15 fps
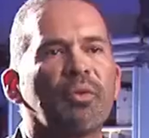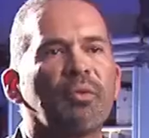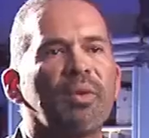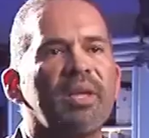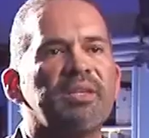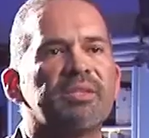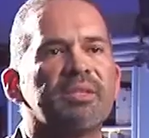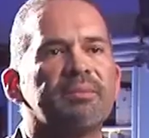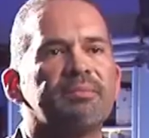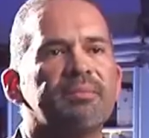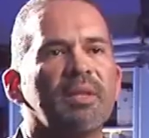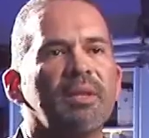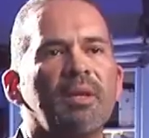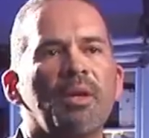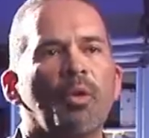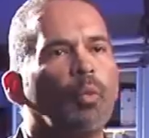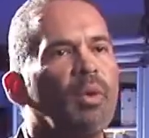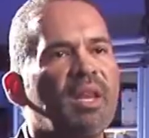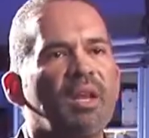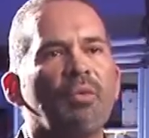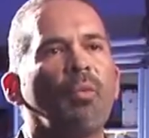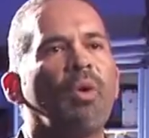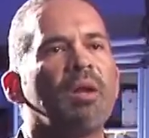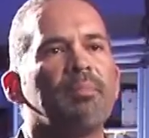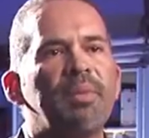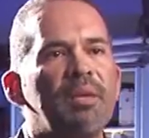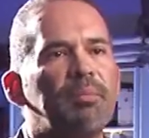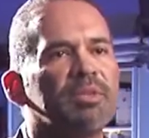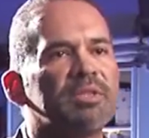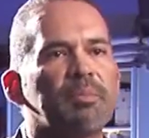for a reason. We didn't want
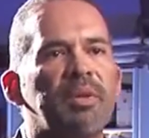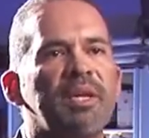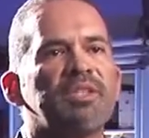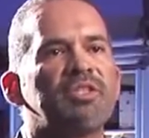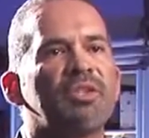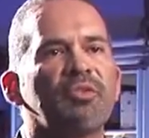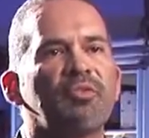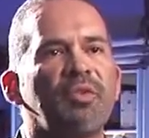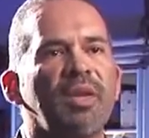people to pinch their